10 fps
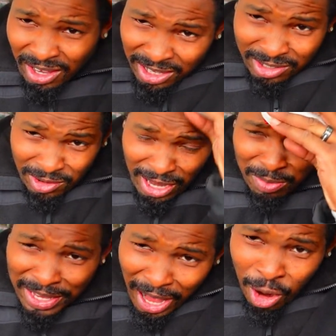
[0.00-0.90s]
I know they
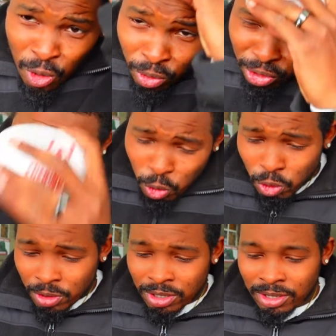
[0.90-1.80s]
be on you
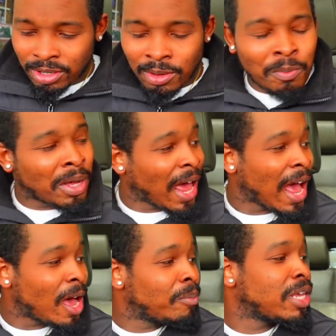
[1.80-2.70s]
but
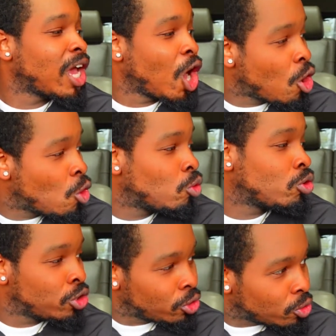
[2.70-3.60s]
I be on
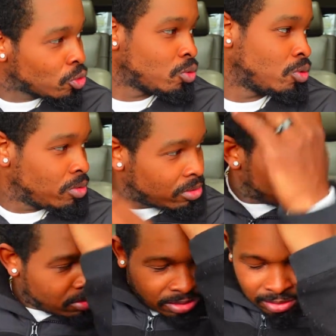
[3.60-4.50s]
you.
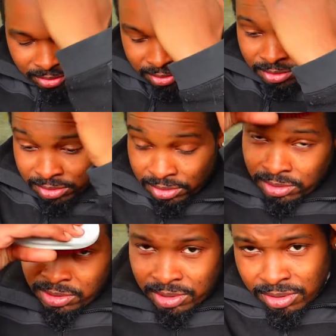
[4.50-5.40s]

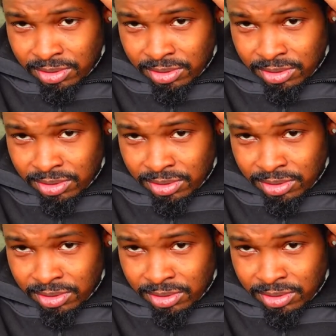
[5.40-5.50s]
Literally.